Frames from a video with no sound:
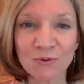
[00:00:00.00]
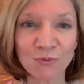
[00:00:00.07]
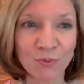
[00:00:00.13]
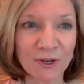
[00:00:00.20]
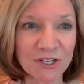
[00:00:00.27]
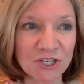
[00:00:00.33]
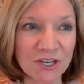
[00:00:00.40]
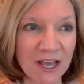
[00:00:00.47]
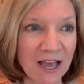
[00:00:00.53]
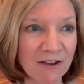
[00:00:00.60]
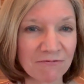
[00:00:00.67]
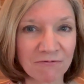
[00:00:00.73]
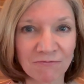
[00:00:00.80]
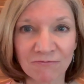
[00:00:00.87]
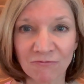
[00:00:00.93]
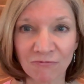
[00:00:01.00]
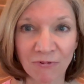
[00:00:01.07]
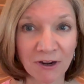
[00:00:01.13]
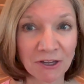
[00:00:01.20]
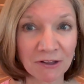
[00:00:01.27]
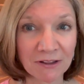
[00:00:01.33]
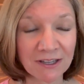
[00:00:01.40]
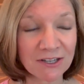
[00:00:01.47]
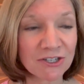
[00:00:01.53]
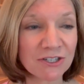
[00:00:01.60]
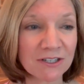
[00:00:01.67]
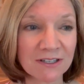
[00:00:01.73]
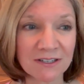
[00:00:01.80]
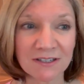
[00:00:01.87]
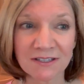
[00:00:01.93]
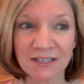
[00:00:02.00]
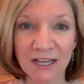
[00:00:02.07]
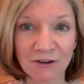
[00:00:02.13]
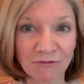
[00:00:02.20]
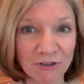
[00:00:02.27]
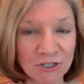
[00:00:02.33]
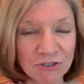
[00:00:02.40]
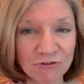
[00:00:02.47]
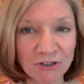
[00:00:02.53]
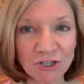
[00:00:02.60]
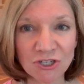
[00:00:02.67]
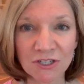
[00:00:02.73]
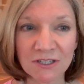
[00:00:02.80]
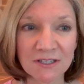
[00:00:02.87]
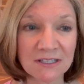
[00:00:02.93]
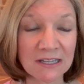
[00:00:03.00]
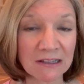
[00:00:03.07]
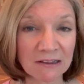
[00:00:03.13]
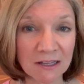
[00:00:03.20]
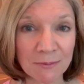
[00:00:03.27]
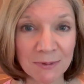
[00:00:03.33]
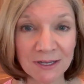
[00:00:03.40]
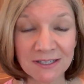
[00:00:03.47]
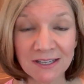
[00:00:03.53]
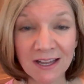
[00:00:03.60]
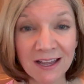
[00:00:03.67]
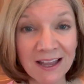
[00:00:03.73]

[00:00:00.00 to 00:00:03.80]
which have regulations and restrictions and limits.